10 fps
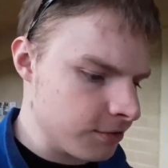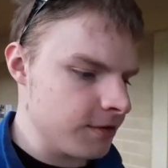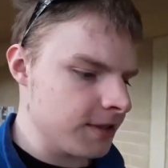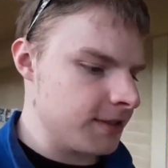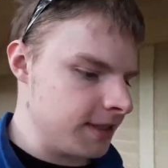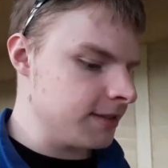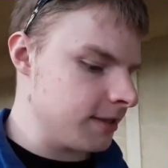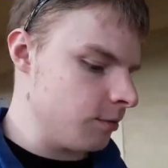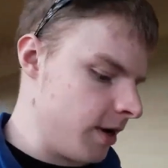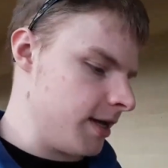through these
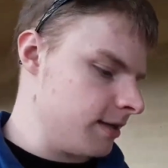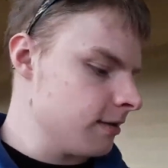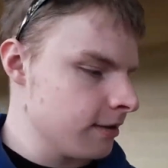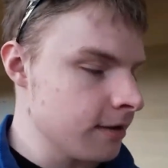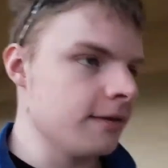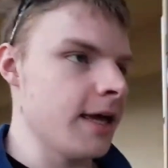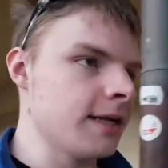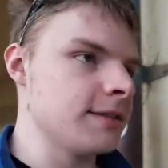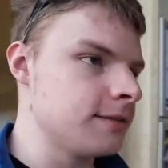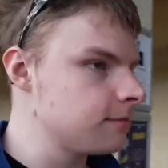things in a way
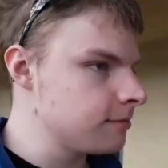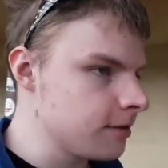that